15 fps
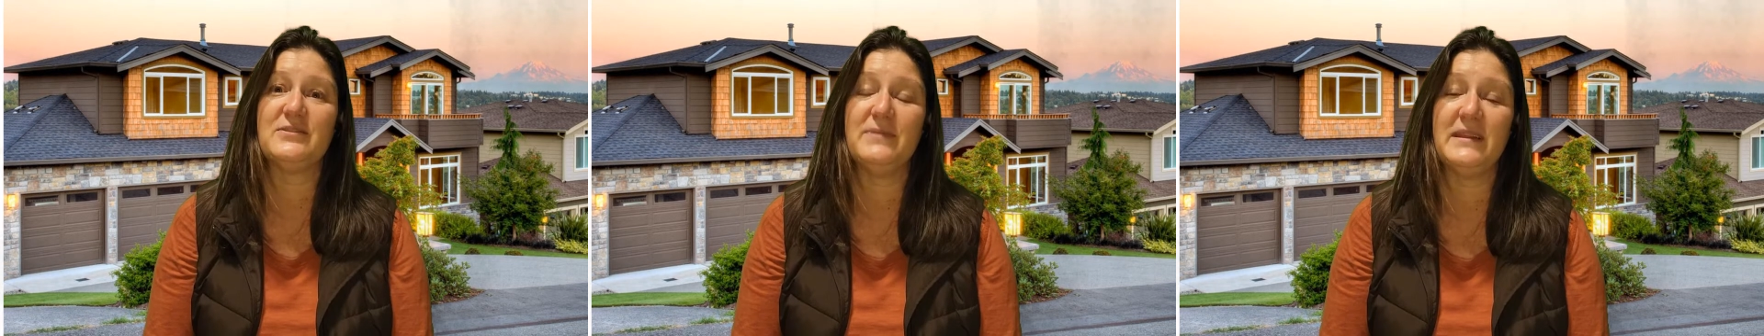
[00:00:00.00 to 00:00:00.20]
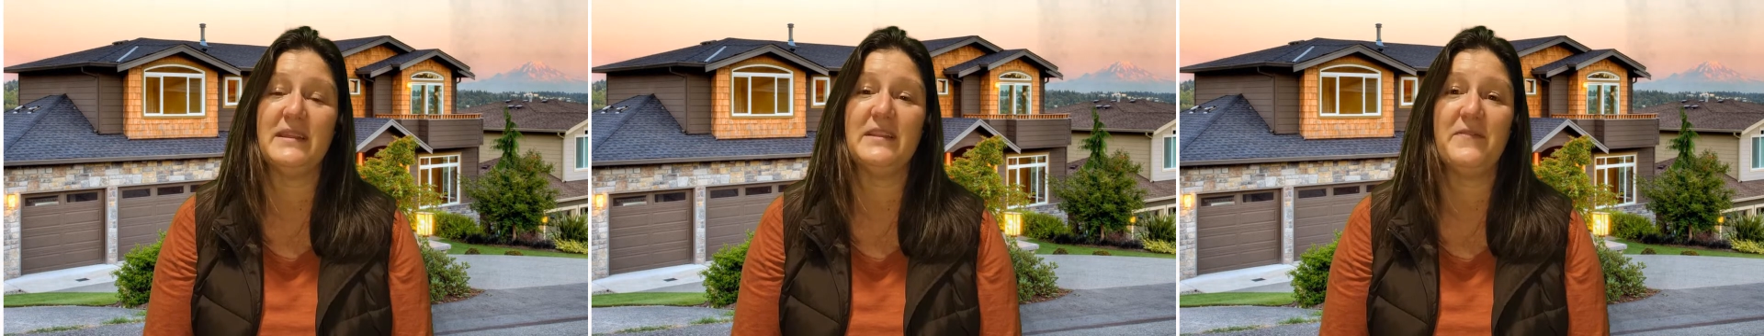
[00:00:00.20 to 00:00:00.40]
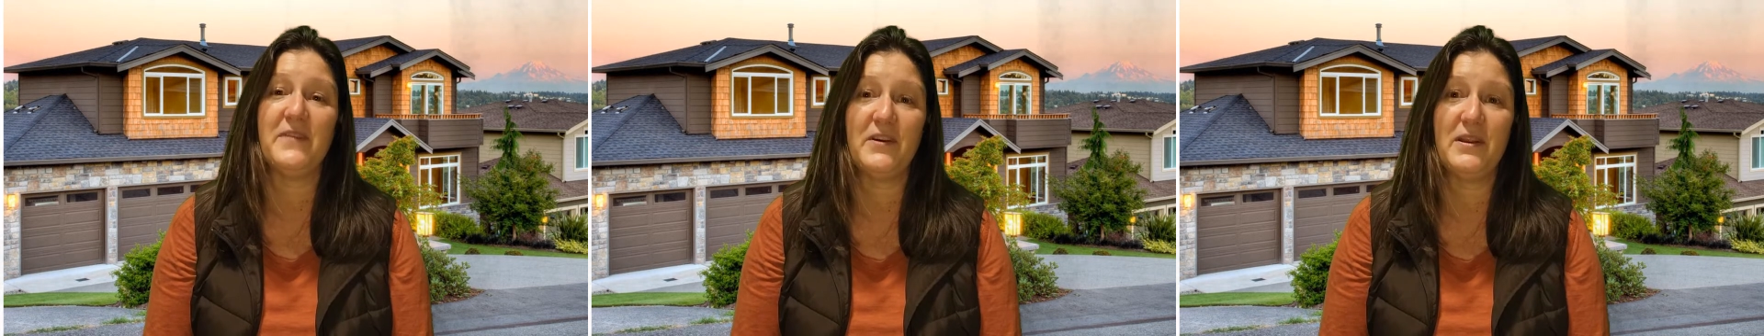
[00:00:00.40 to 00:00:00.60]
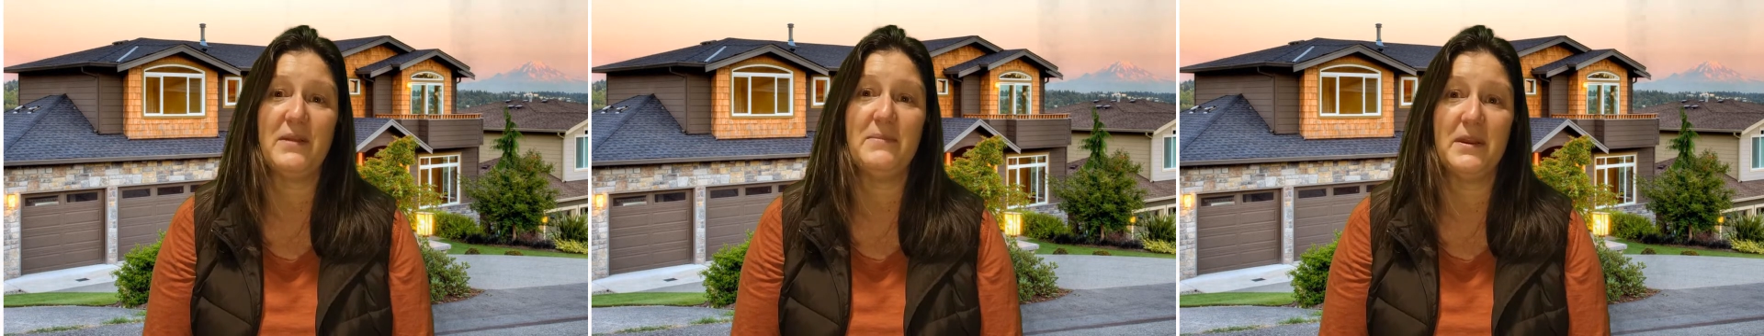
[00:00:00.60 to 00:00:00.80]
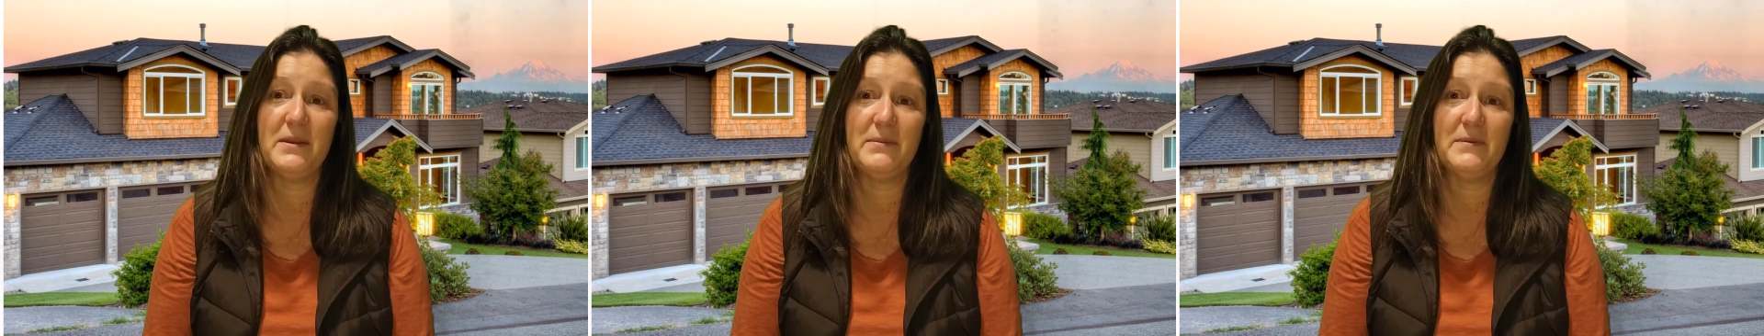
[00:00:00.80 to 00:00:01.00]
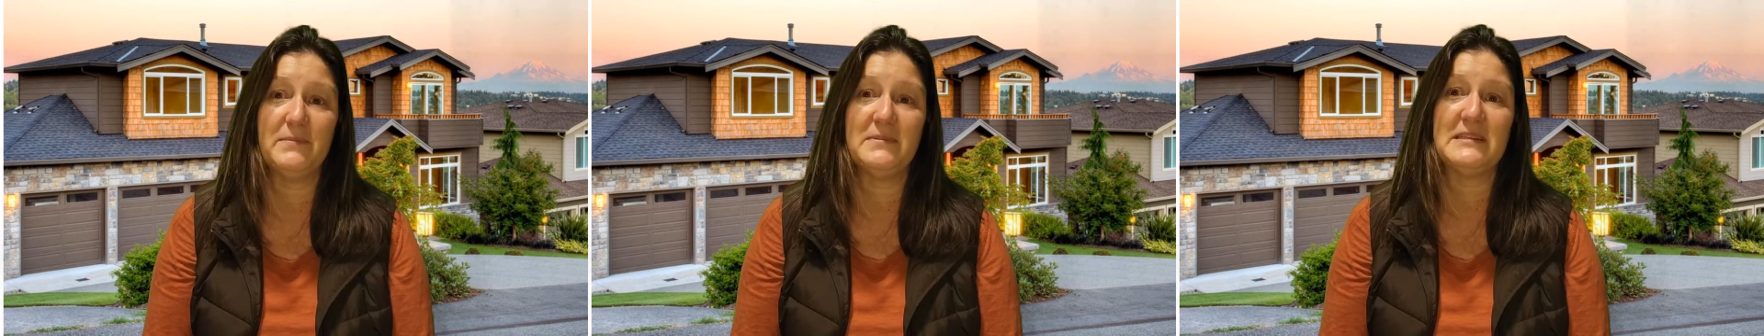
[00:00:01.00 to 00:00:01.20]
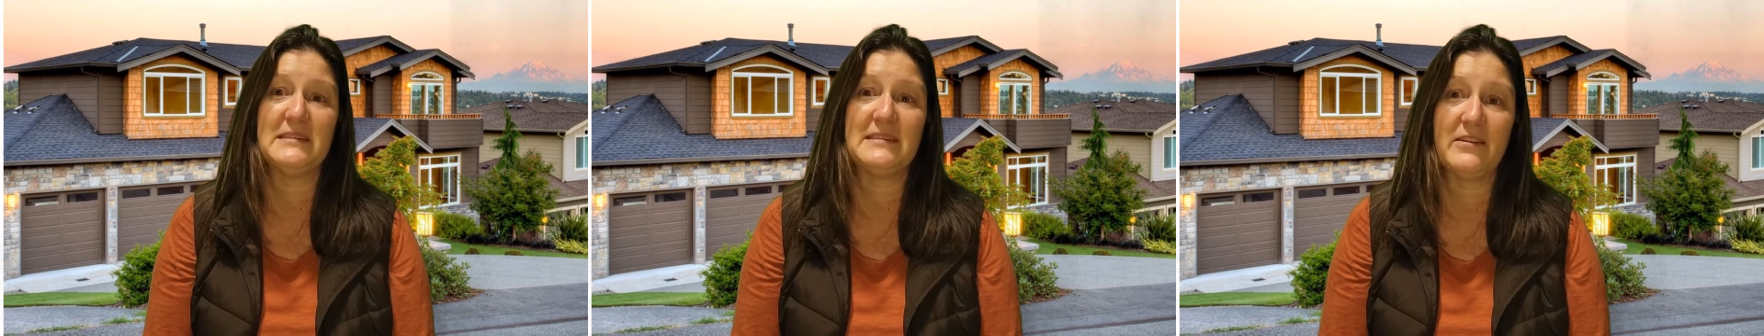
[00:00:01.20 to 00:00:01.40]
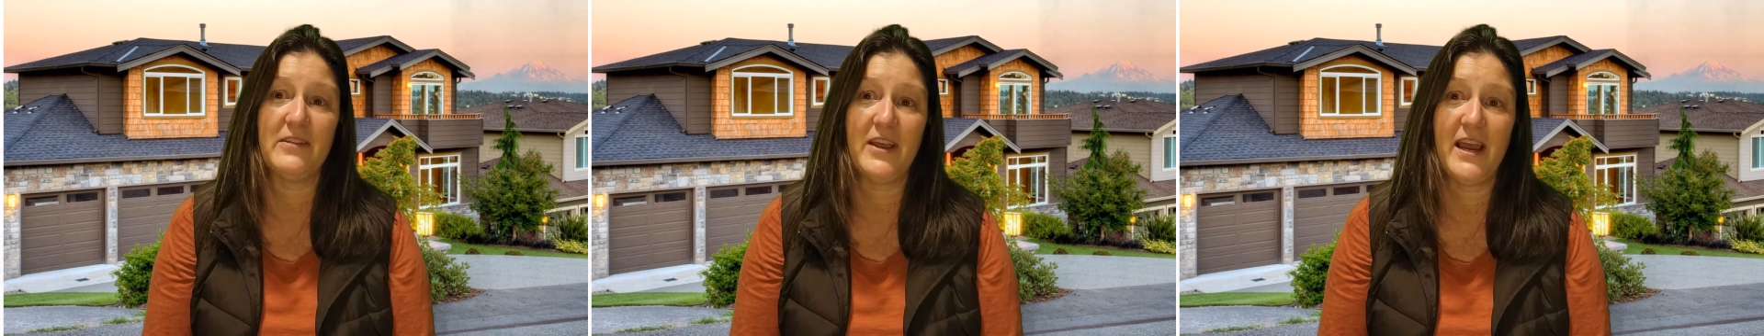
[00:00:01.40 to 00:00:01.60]
doing the very minimum to
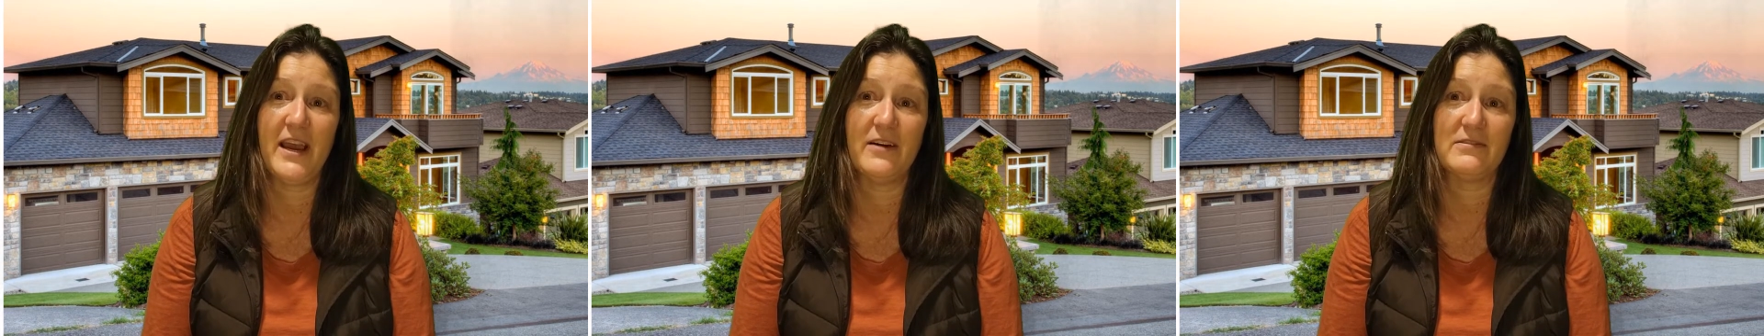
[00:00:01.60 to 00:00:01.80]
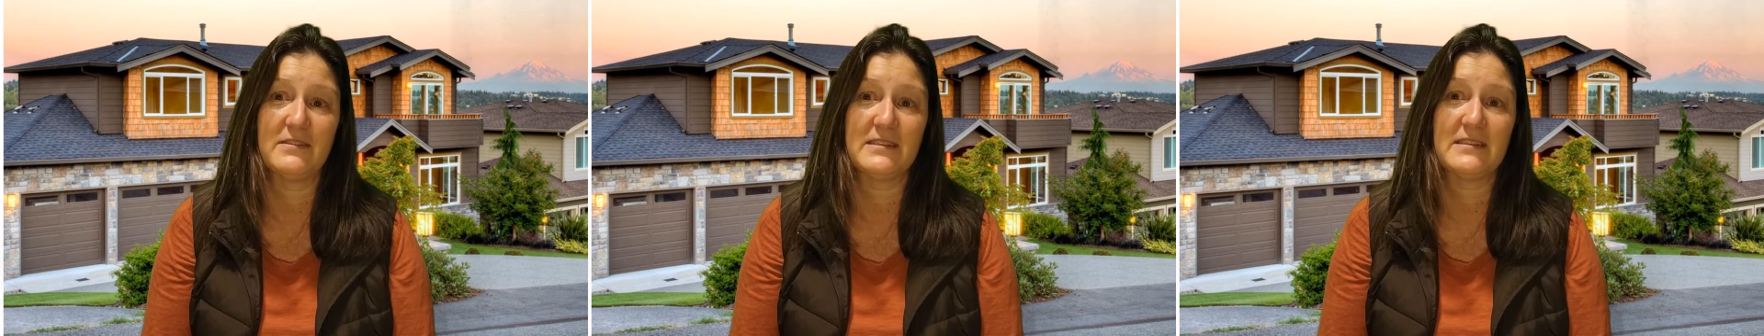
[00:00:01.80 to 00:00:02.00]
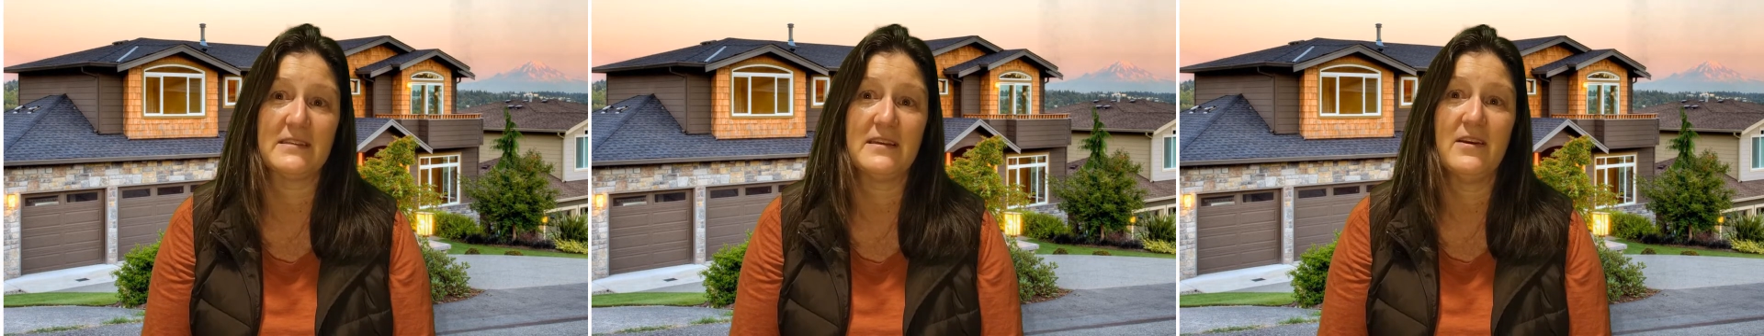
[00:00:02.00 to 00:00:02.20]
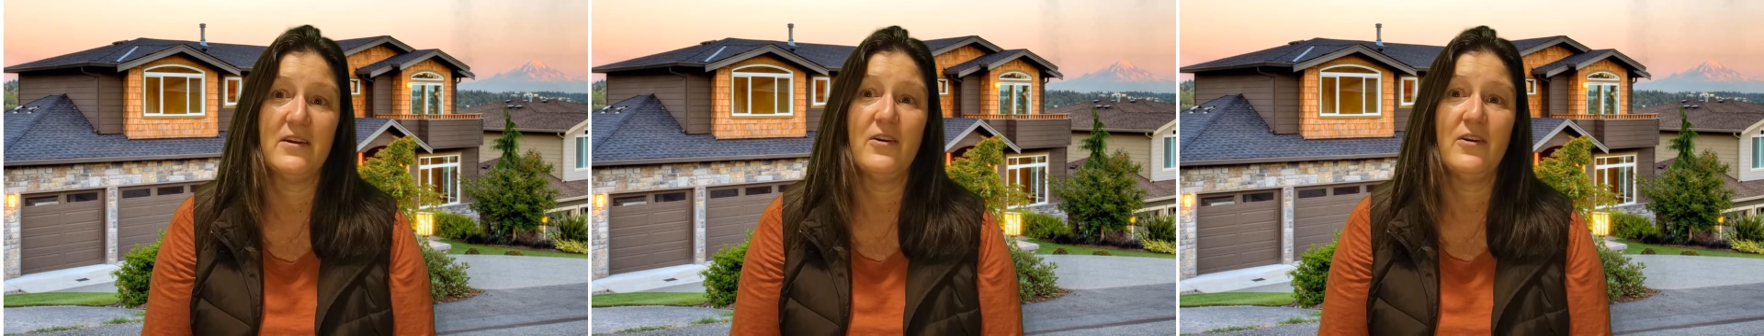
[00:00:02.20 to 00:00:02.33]
sell a house,